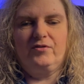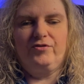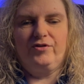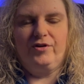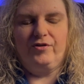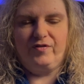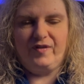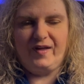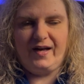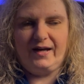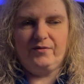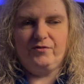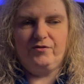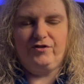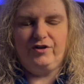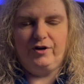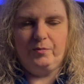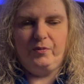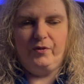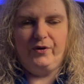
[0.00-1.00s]
of that
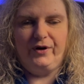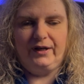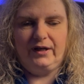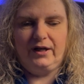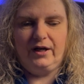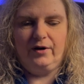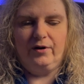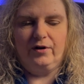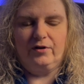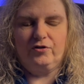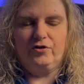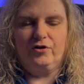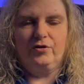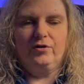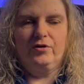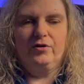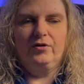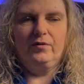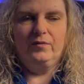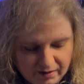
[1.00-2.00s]
viewpoint character.
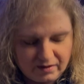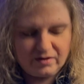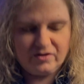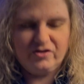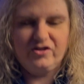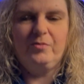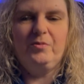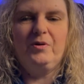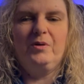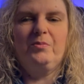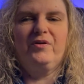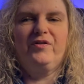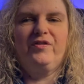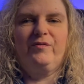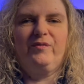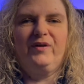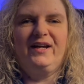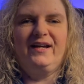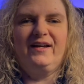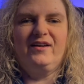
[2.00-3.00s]
Tip number
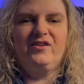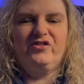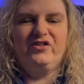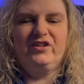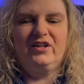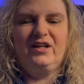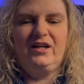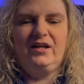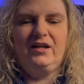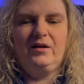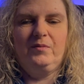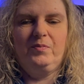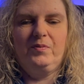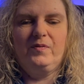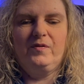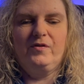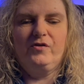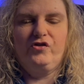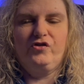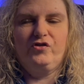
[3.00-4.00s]
3 is to keep
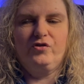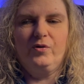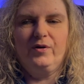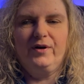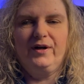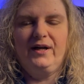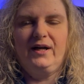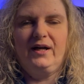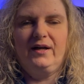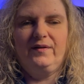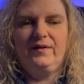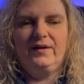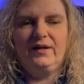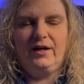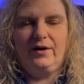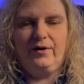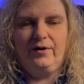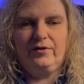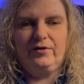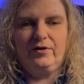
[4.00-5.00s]
the story and the
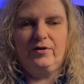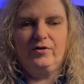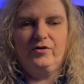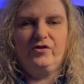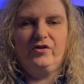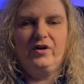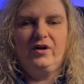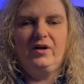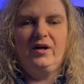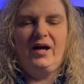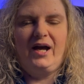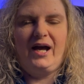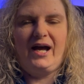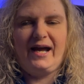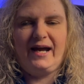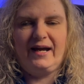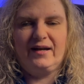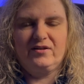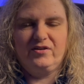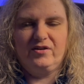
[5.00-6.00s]
characters
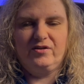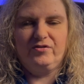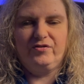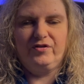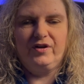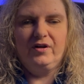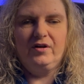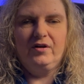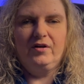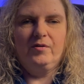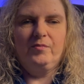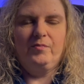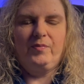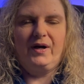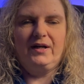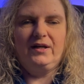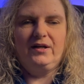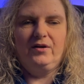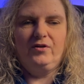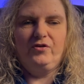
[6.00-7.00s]
active by
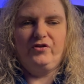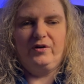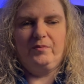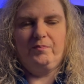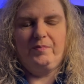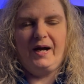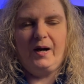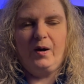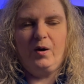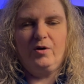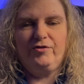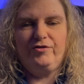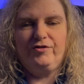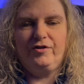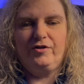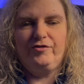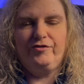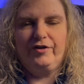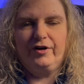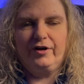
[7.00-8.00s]
using
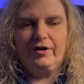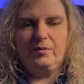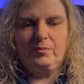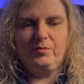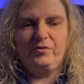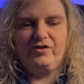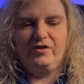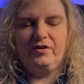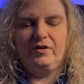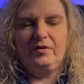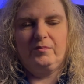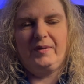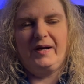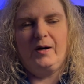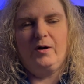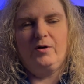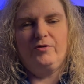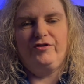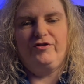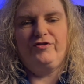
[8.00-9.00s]
powerful verbs. And
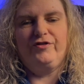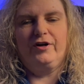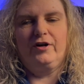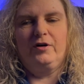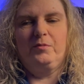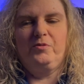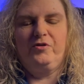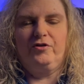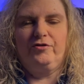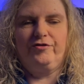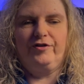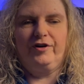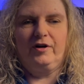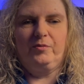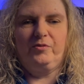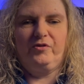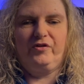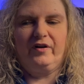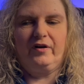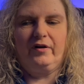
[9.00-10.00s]
powerful verbs are
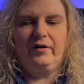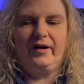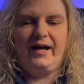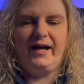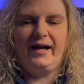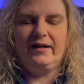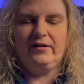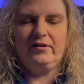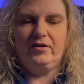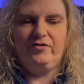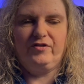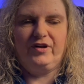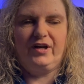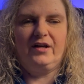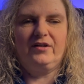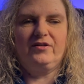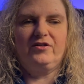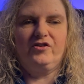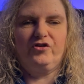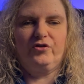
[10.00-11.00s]
verbs that are active
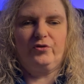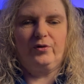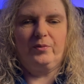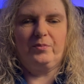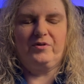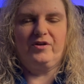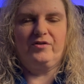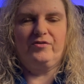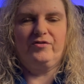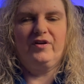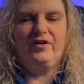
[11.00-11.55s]
and descriptive.